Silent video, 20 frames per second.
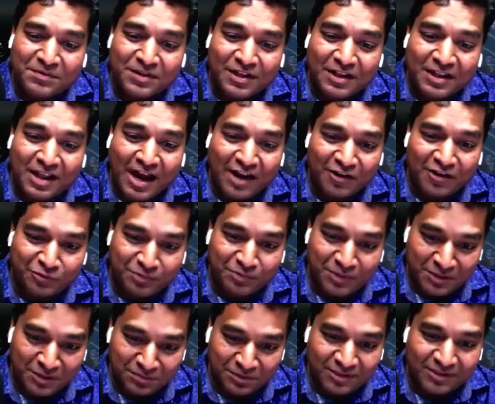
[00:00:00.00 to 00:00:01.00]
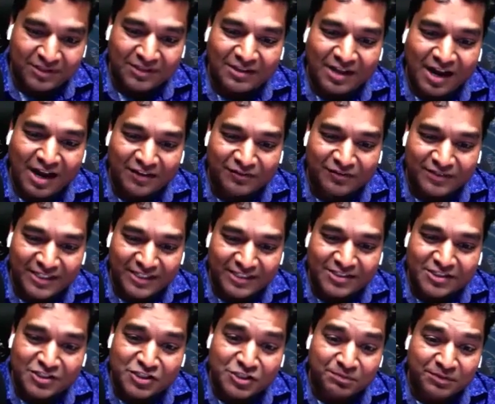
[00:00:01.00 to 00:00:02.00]
a lot of people and a lot of that
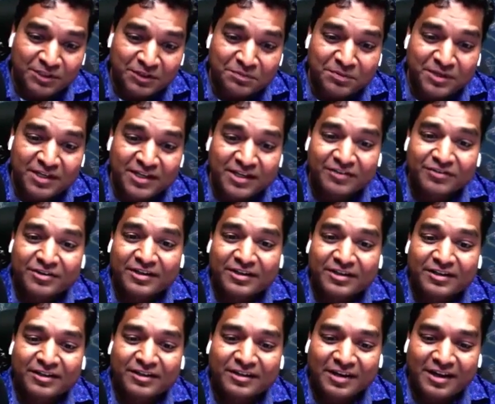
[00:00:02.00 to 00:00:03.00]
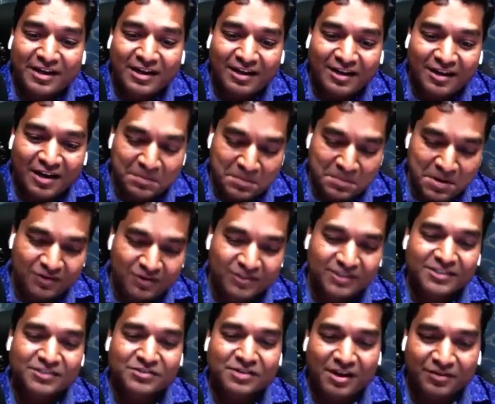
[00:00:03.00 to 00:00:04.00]
disciplined behavior about
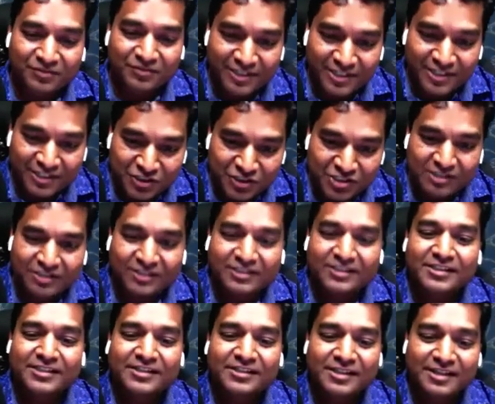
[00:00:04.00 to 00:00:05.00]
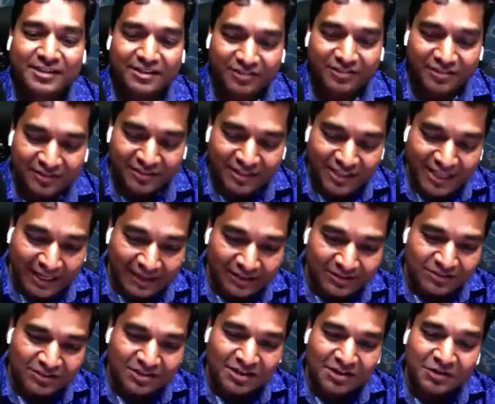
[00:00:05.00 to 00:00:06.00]
this confidentiality and other
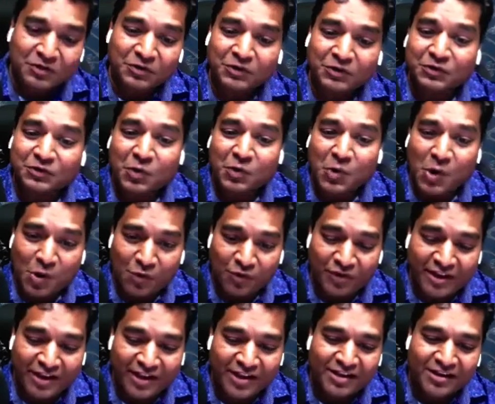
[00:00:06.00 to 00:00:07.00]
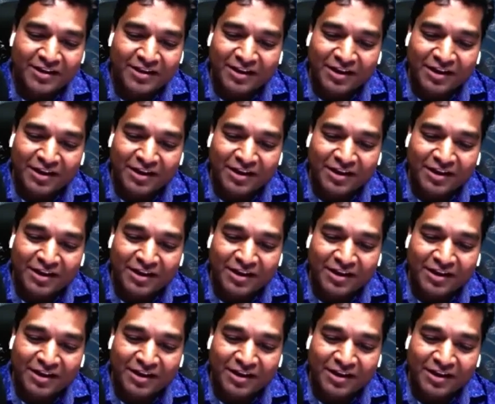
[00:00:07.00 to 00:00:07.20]
things are going to go away.